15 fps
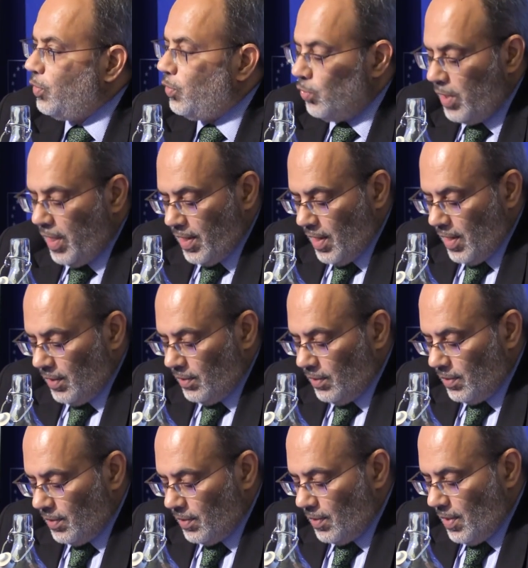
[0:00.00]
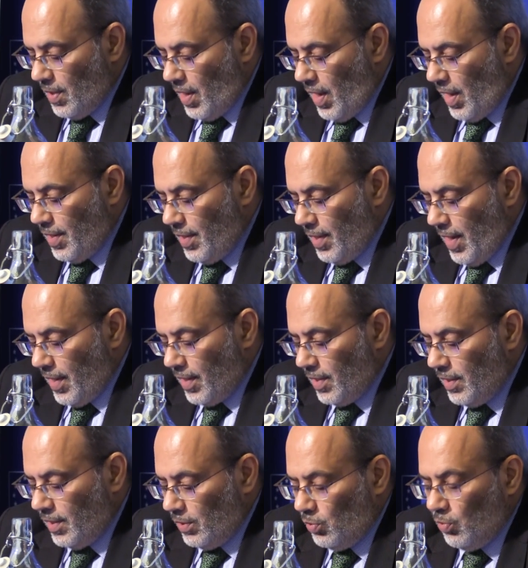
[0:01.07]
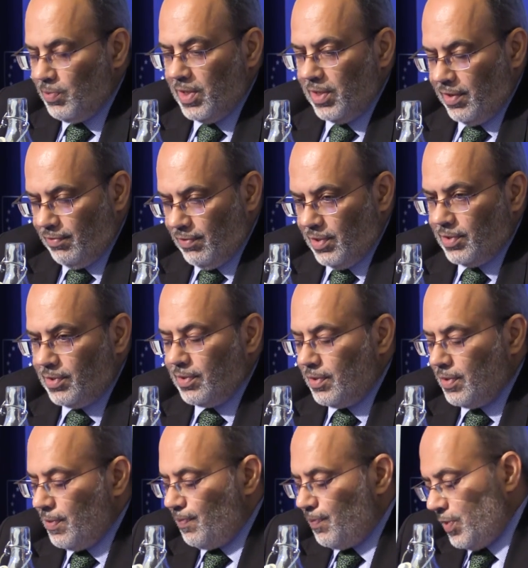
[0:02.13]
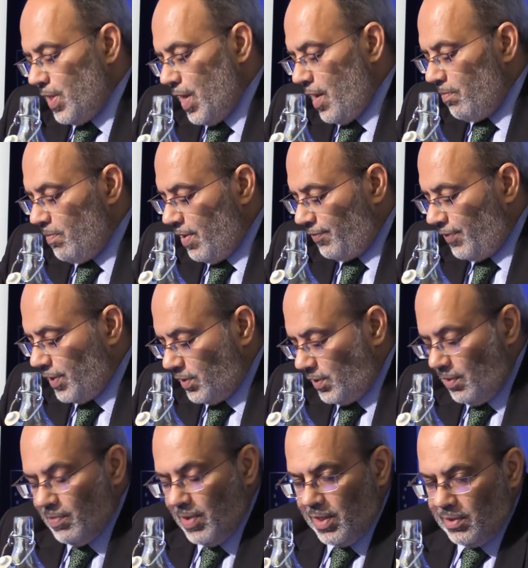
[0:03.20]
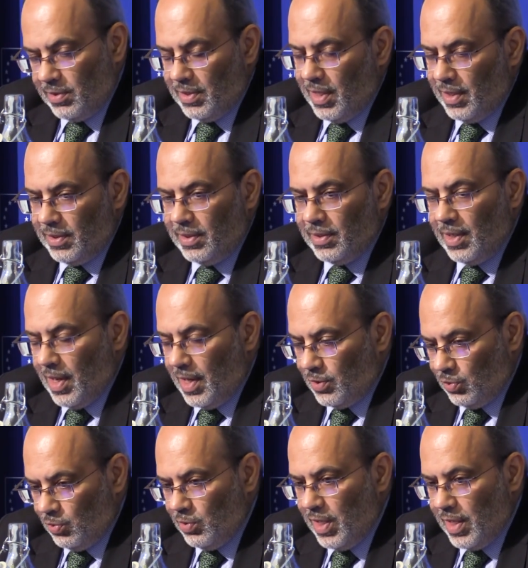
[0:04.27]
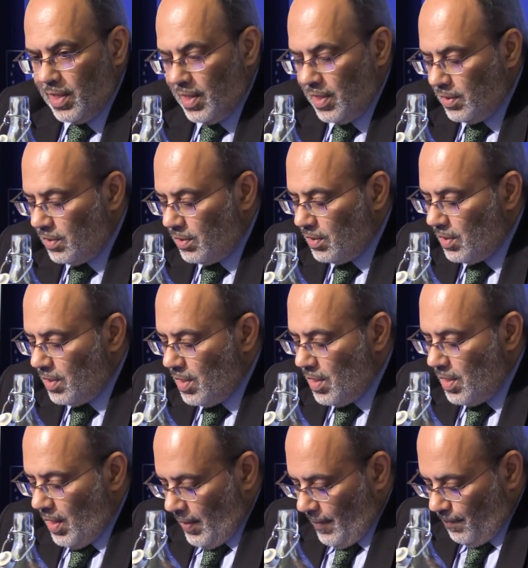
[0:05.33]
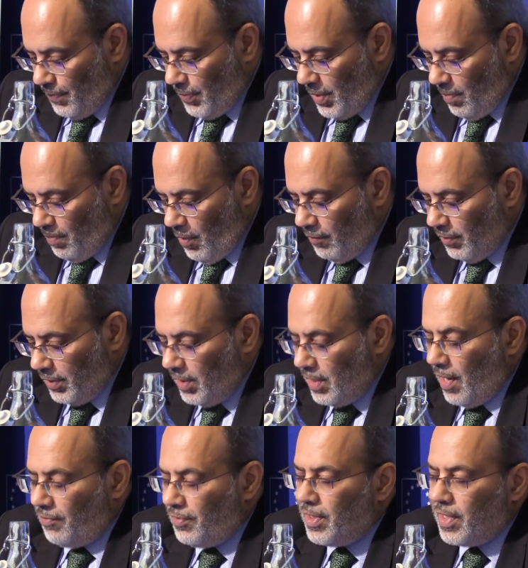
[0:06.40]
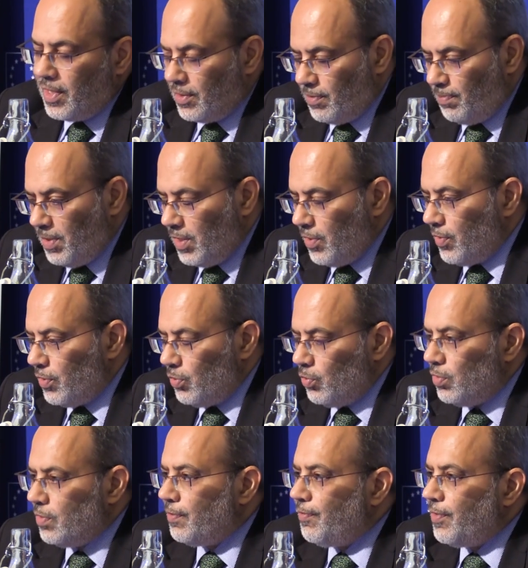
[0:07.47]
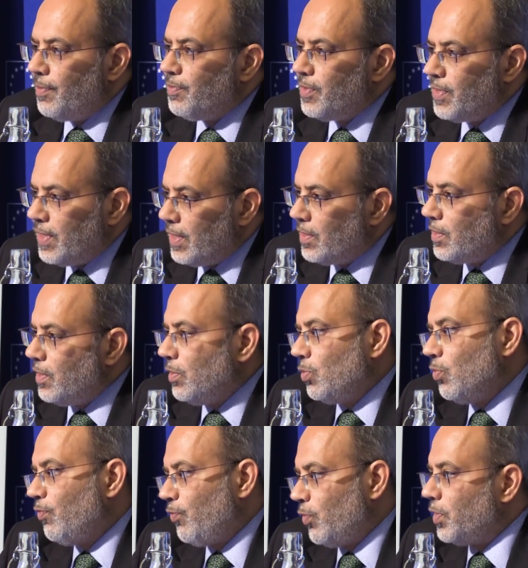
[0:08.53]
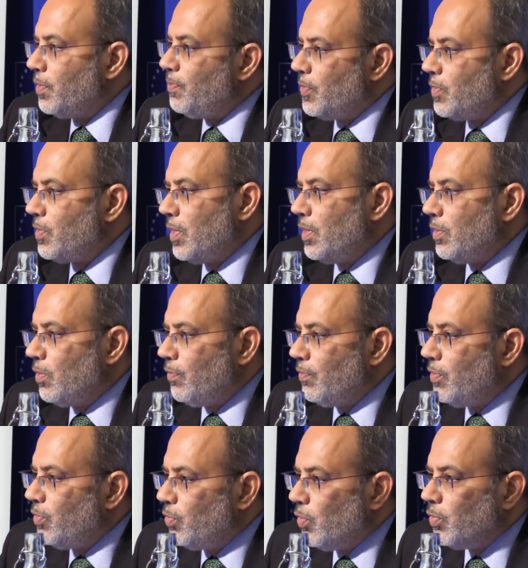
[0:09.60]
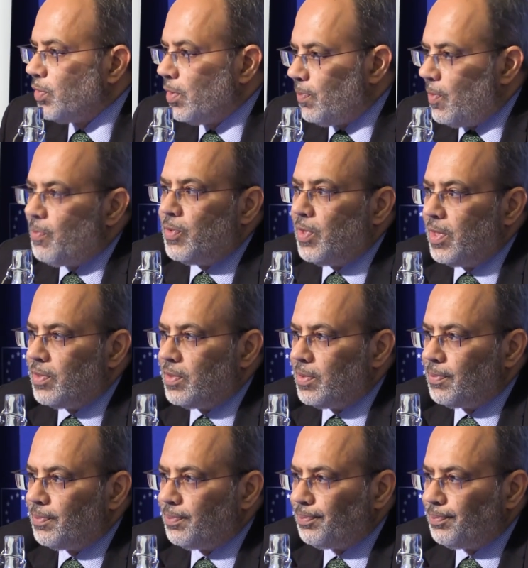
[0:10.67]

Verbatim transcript: two decades are unlikely to be reversed. The IMF estimates that in the last two decades, poverty in Africa has been reduced from 60 to 40% of the total population.